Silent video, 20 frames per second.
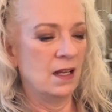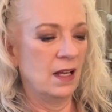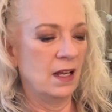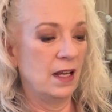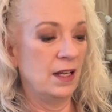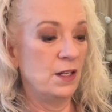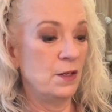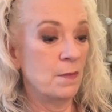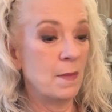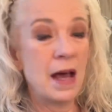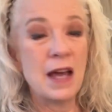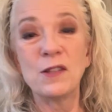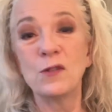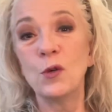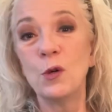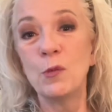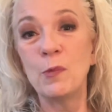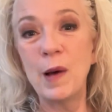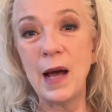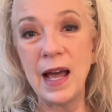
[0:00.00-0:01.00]
And you might as
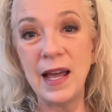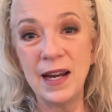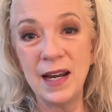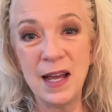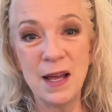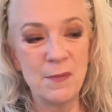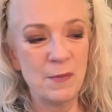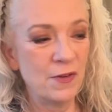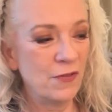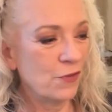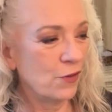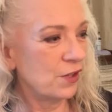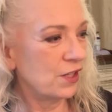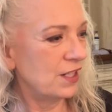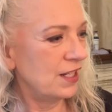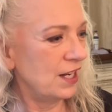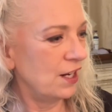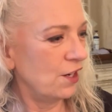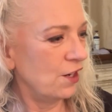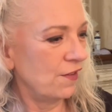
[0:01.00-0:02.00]
well buy it up before the
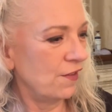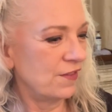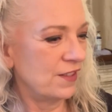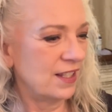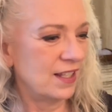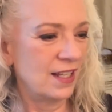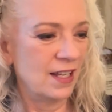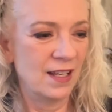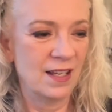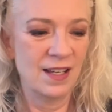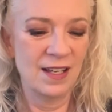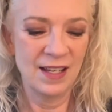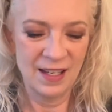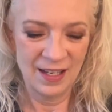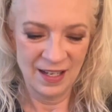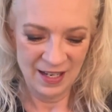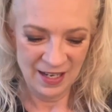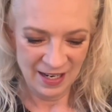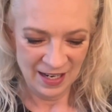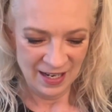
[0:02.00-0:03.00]
tariffs
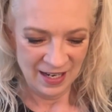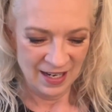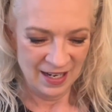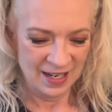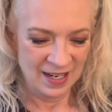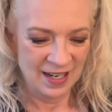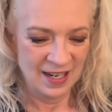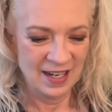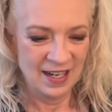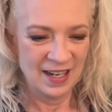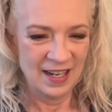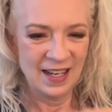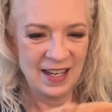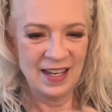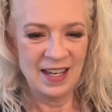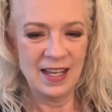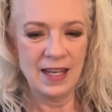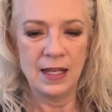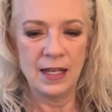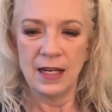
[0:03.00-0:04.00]

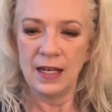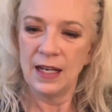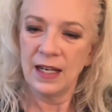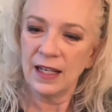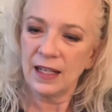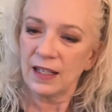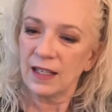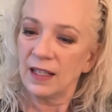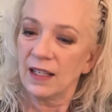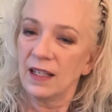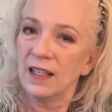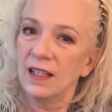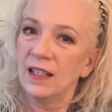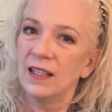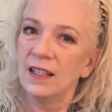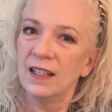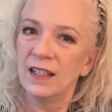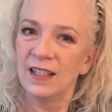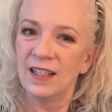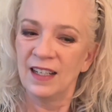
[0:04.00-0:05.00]
get
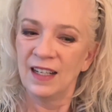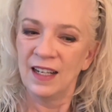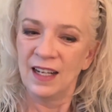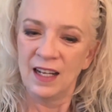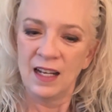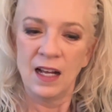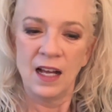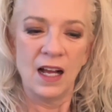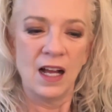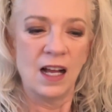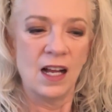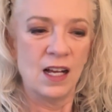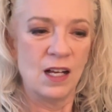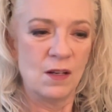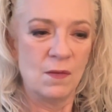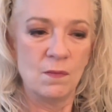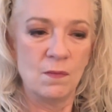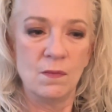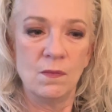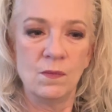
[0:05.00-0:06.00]

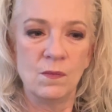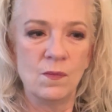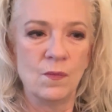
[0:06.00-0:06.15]
um